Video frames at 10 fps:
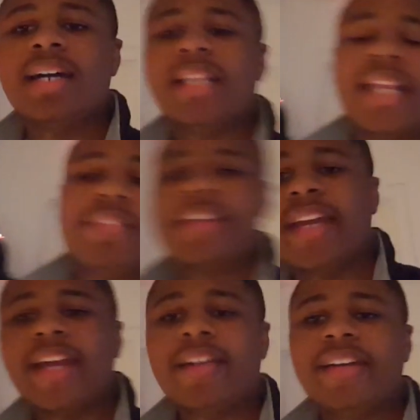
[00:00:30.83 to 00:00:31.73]
a lot of
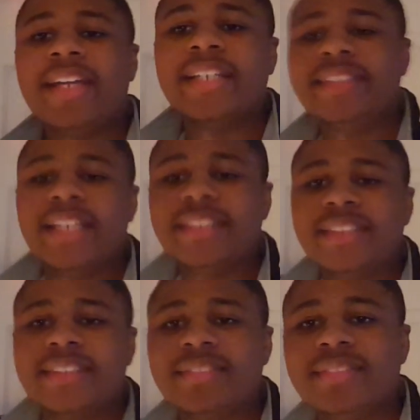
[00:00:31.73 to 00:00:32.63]
care and
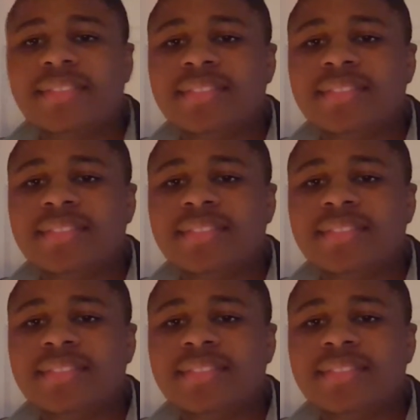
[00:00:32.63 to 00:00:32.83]
attention.